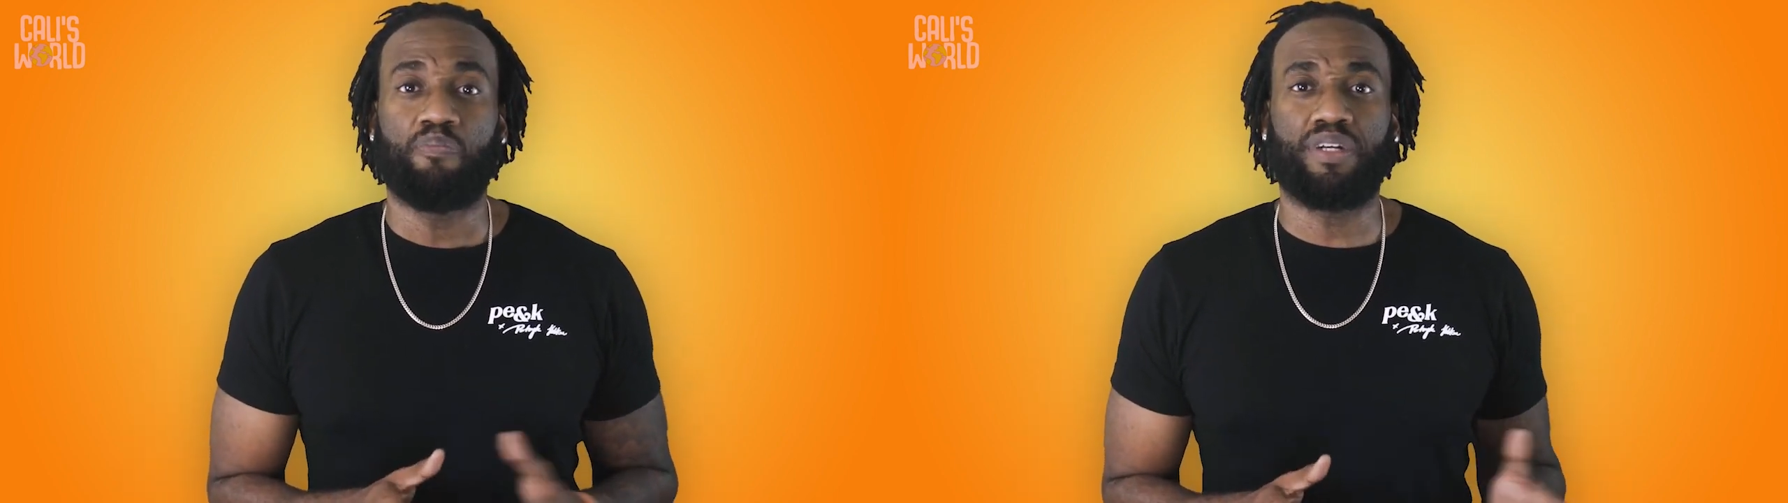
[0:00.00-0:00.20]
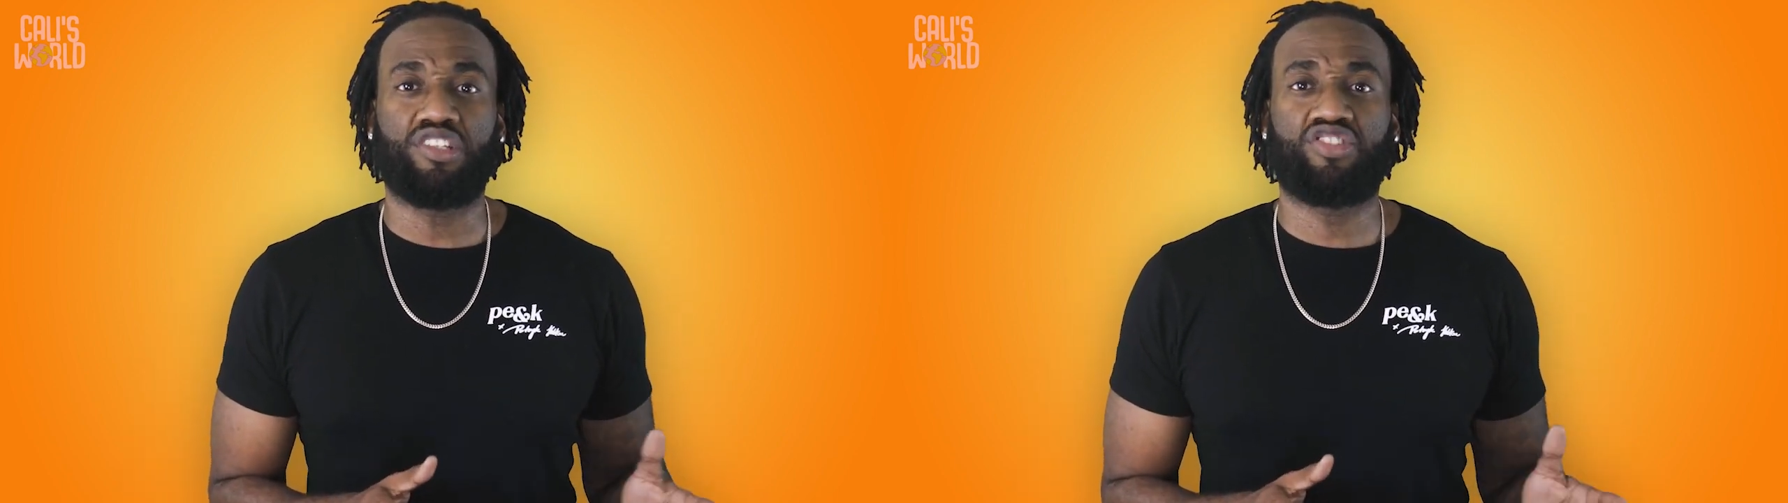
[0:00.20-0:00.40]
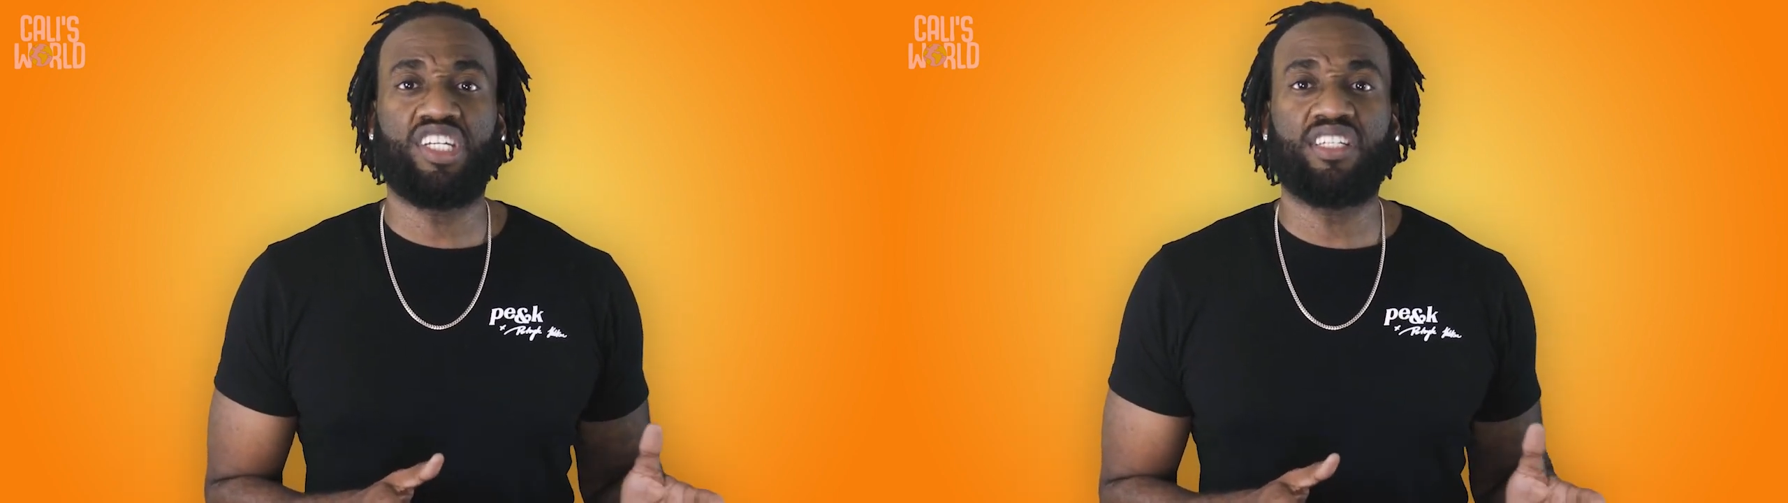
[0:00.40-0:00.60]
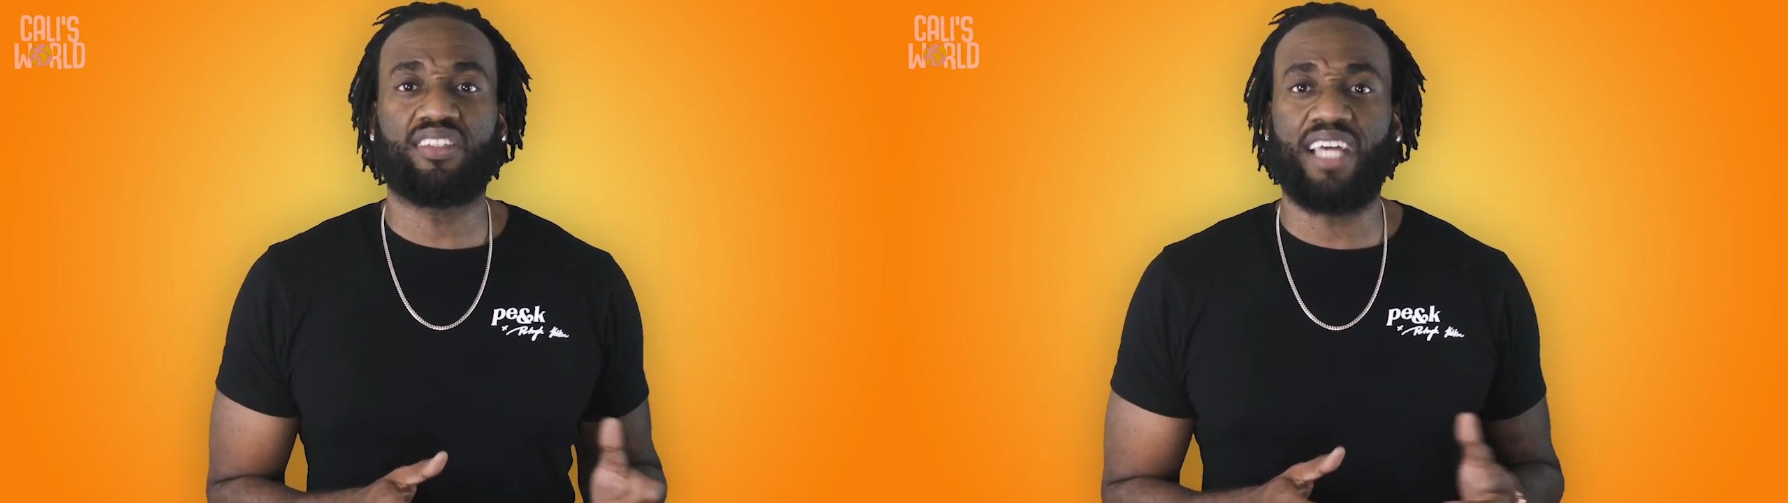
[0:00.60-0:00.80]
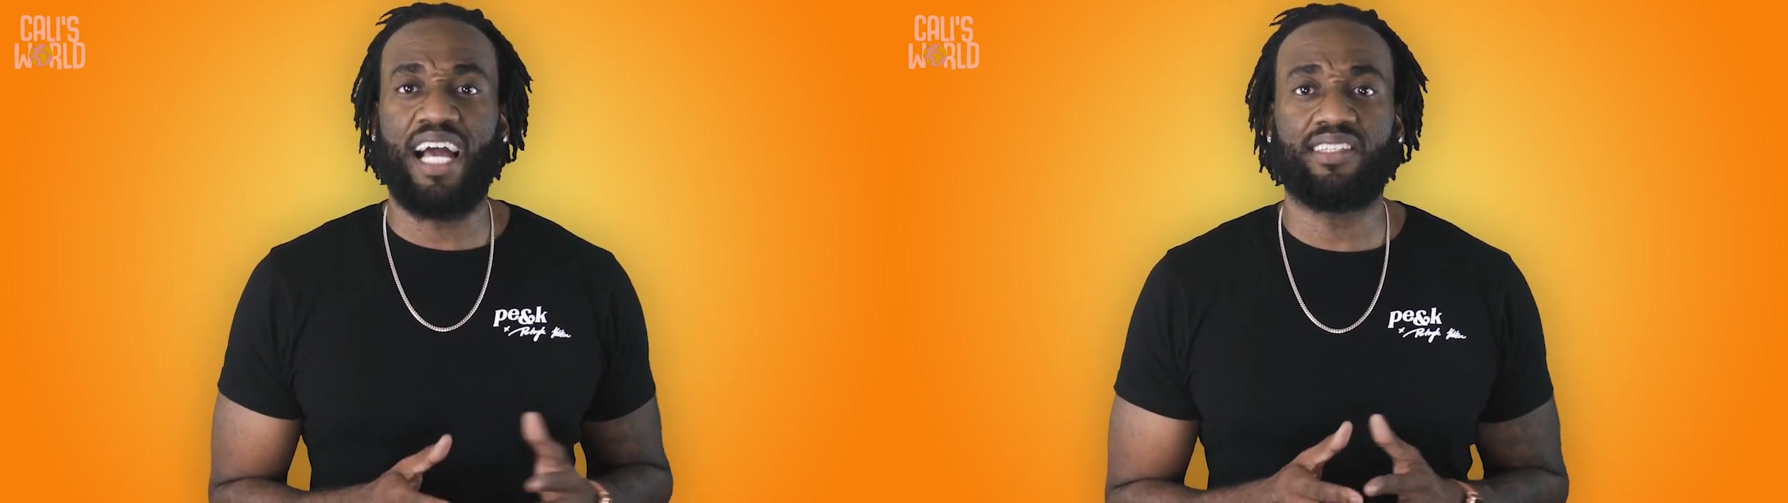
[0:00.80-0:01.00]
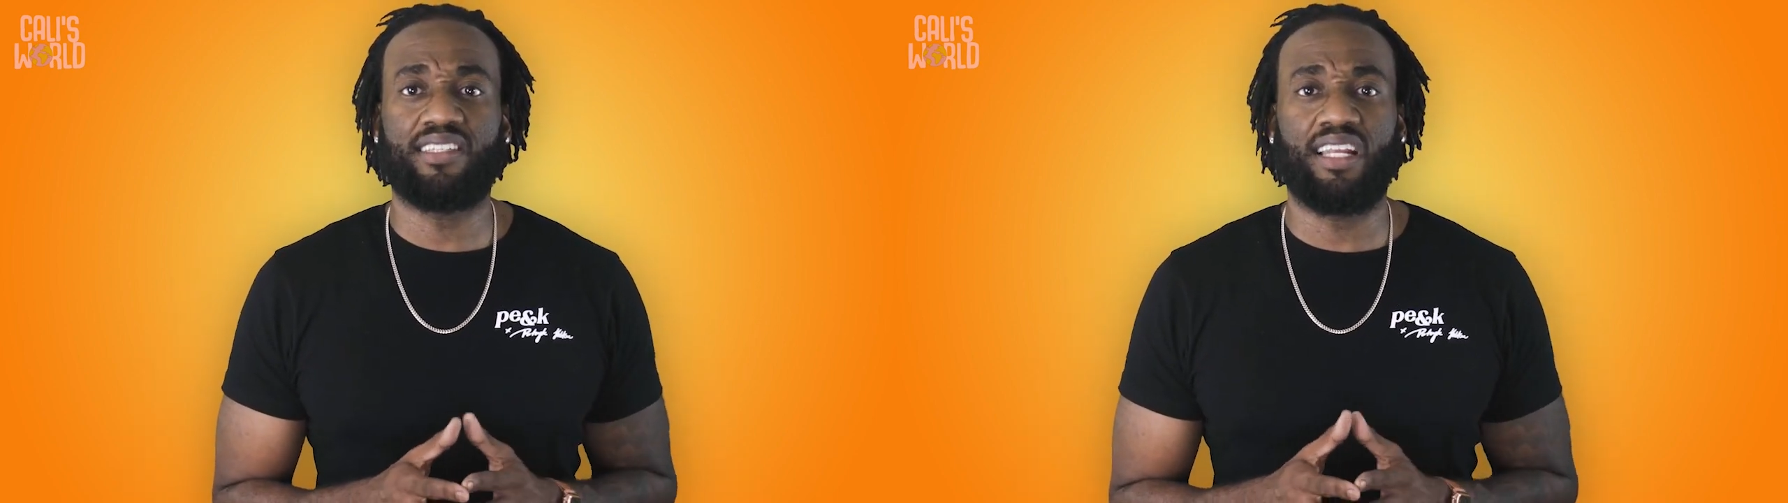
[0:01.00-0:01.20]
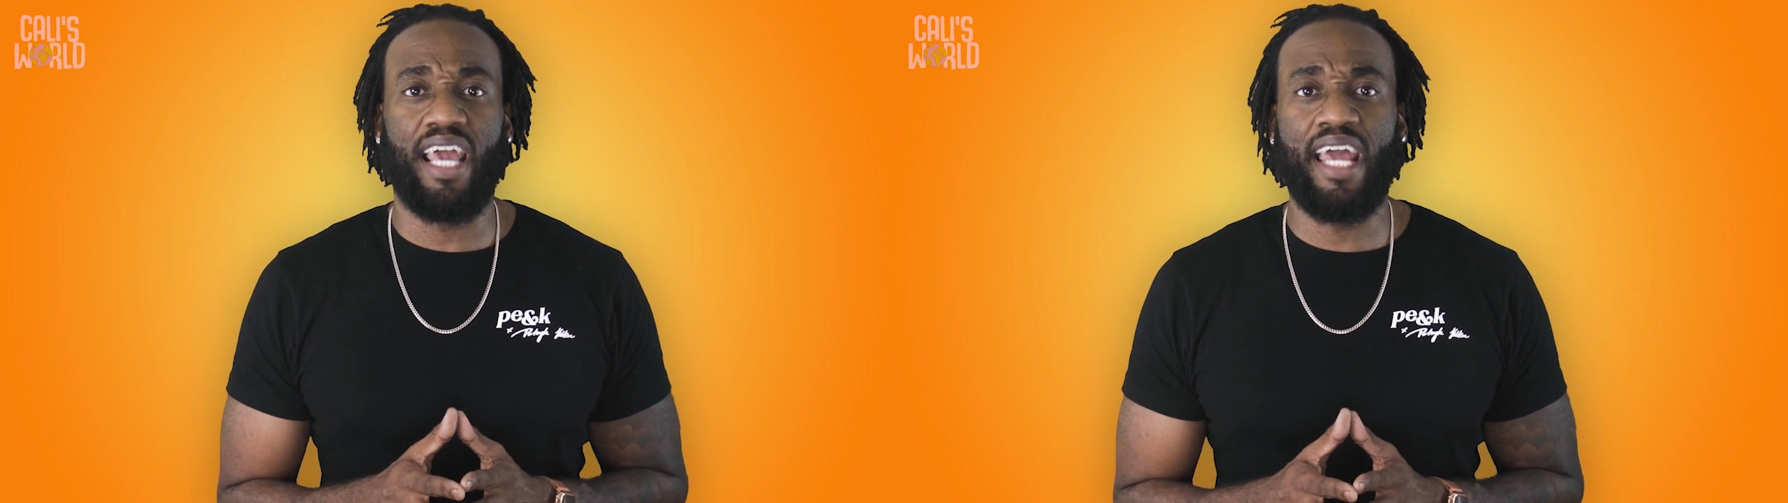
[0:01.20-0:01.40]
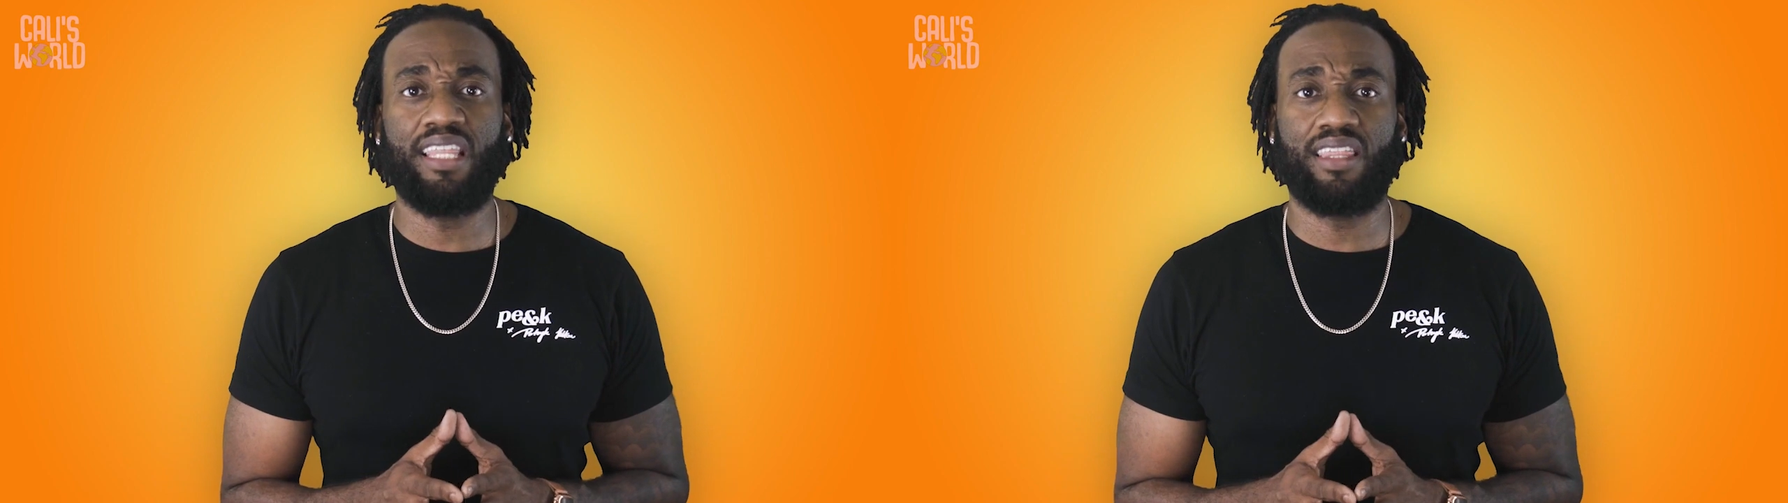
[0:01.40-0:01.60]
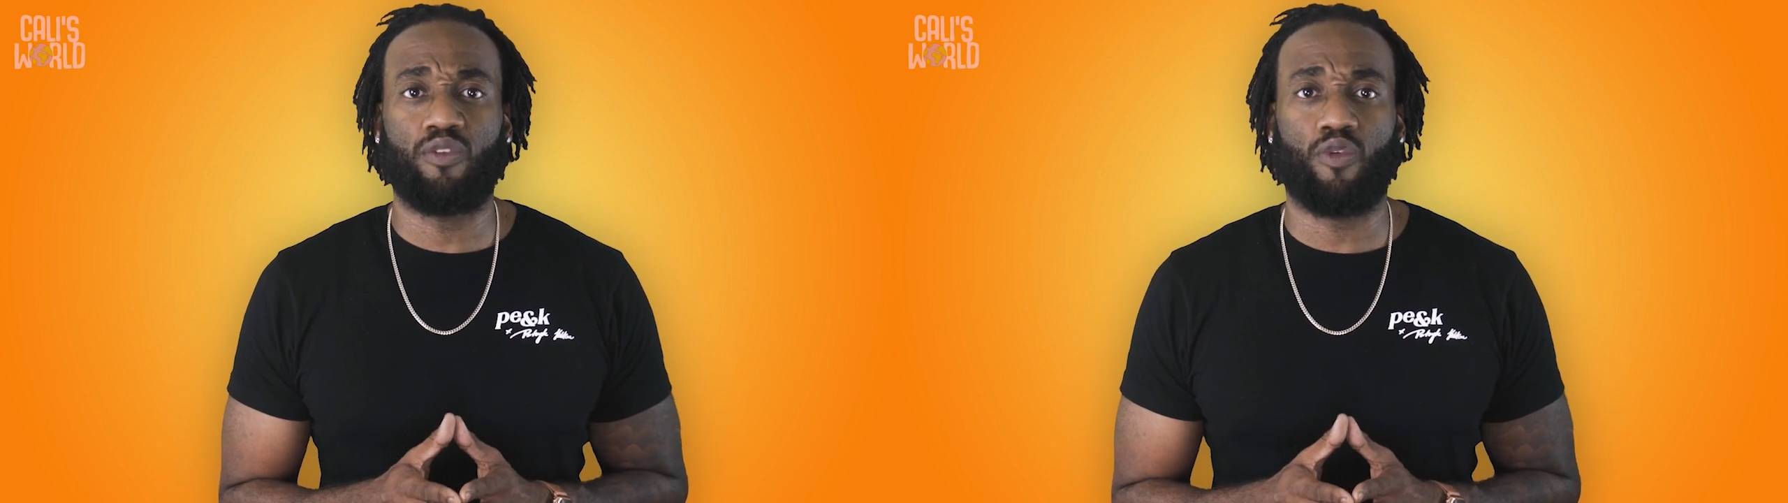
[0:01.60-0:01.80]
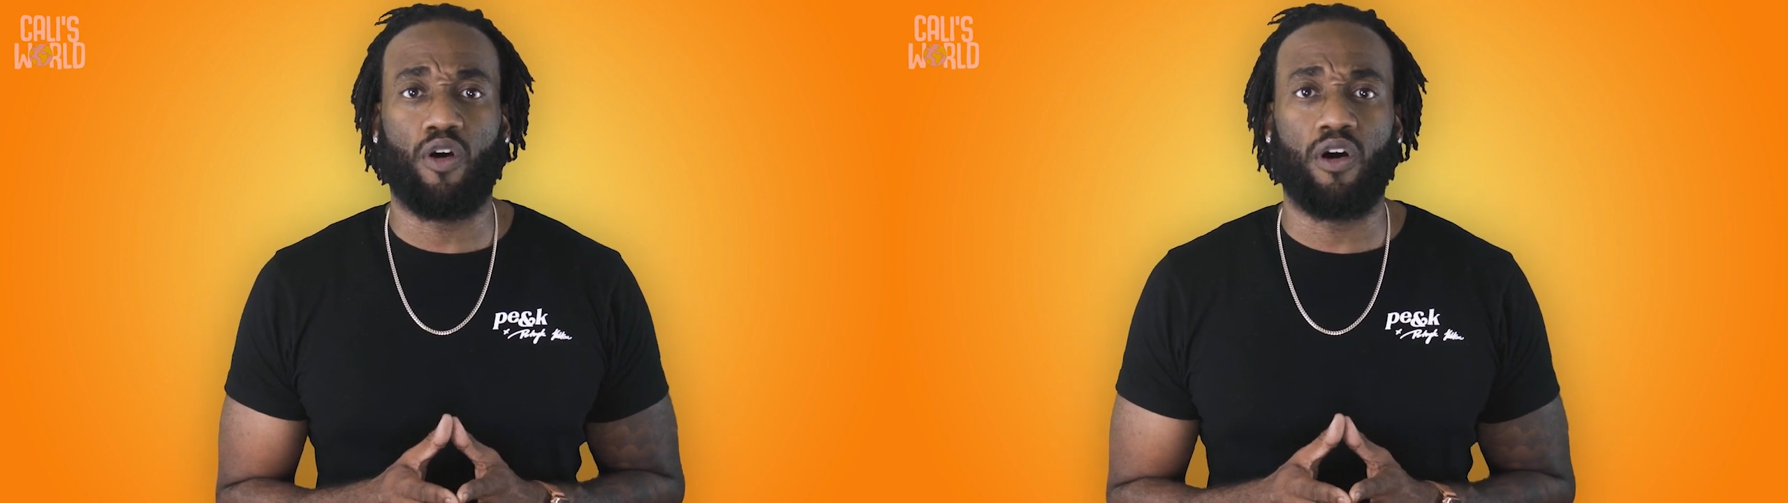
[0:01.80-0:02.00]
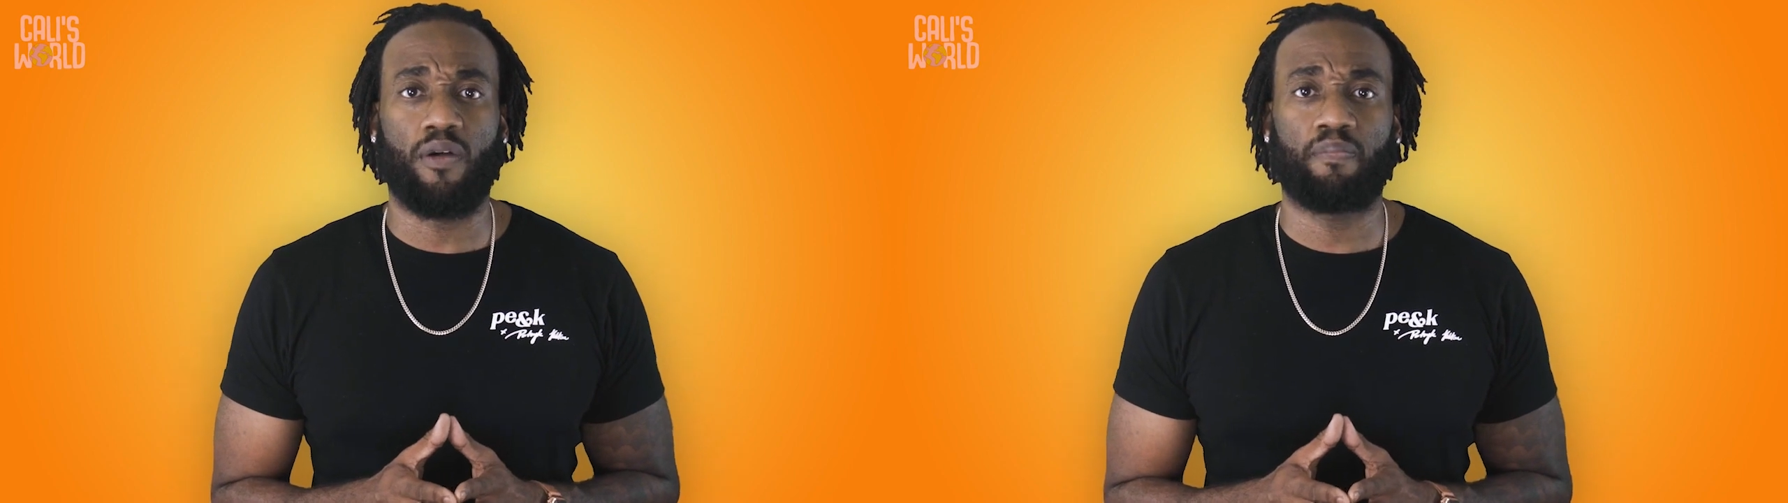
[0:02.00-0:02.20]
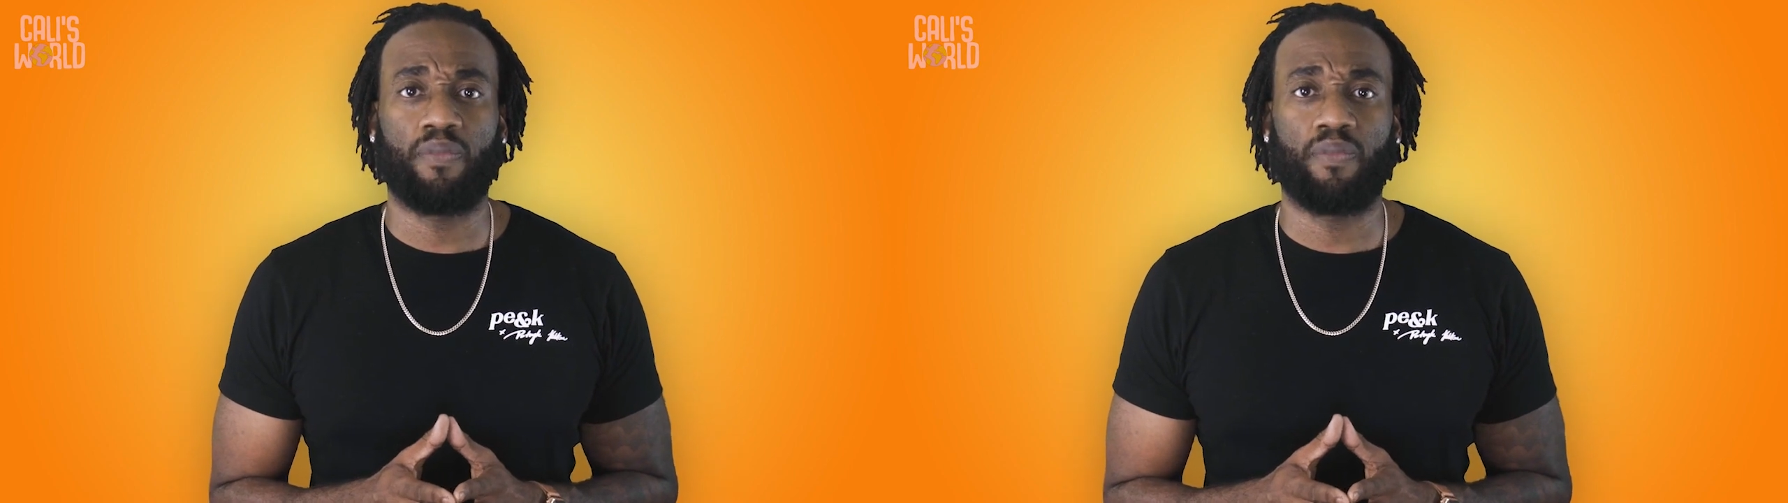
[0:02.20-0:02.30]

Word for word: but Jesus hasn't done anything wrong."